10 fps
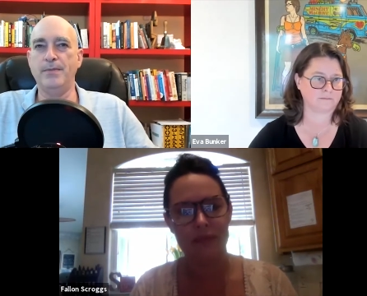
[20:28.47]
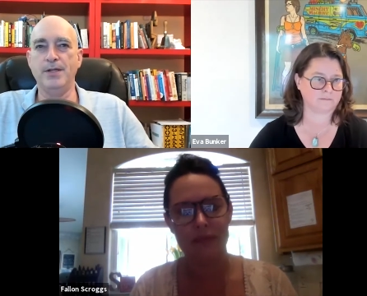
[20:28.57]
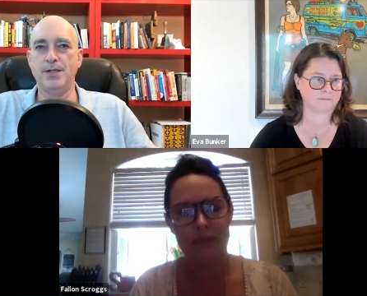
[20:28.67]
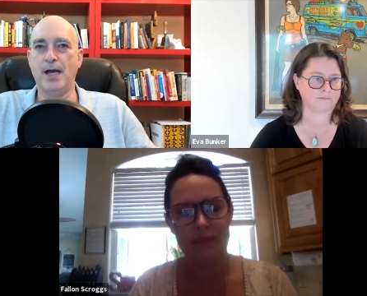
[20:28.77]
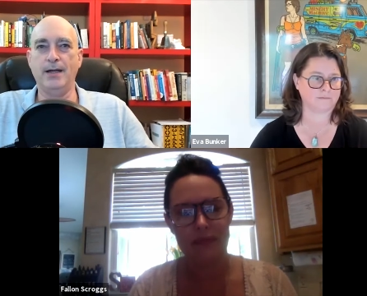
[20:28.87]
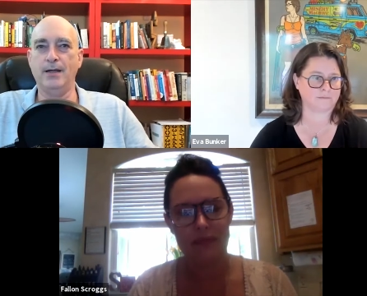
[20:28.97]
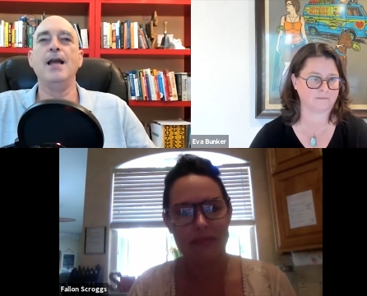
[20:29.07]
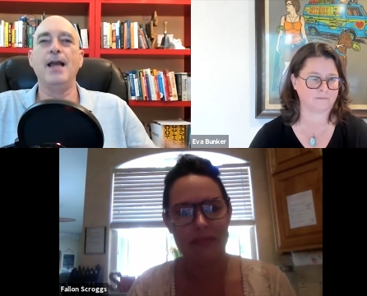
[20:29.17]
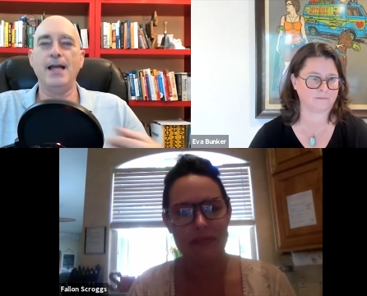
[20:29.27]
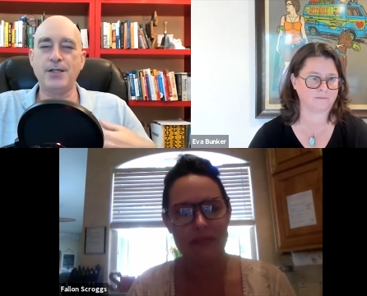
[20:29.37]
Speaker 1: designer?
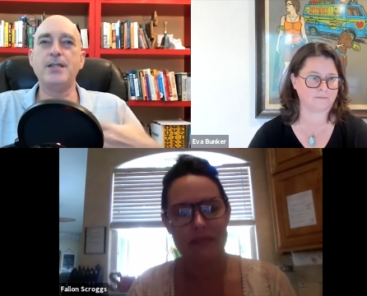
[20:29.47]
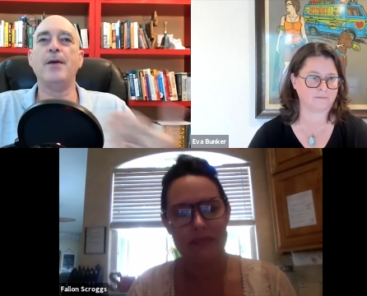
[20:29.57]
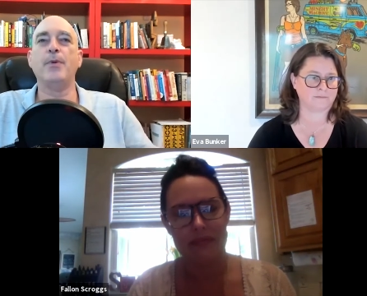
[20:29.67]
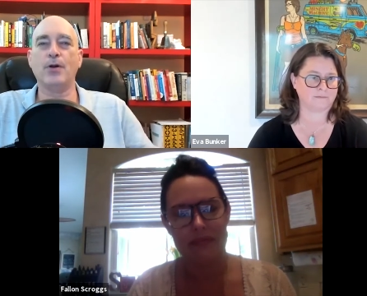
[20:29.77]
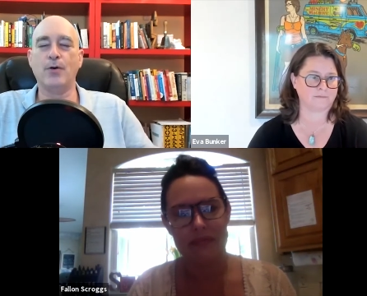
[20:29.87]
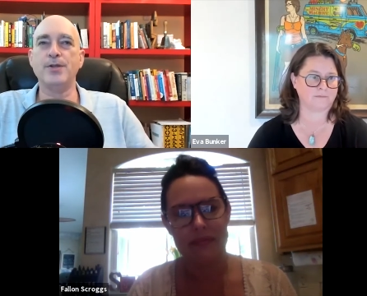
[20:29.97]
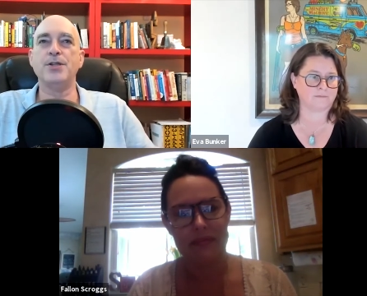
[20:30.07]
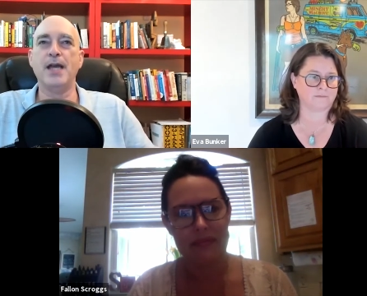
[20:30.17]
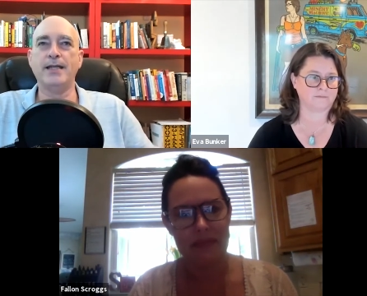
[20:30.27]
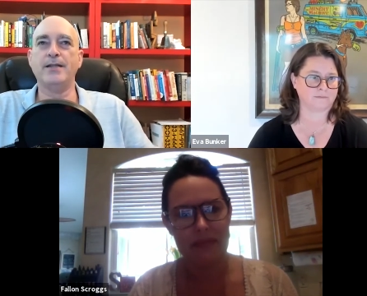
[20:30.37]
It's a typical
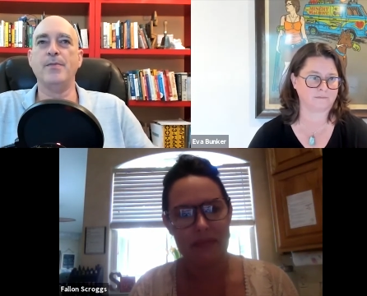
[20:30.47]
mistake to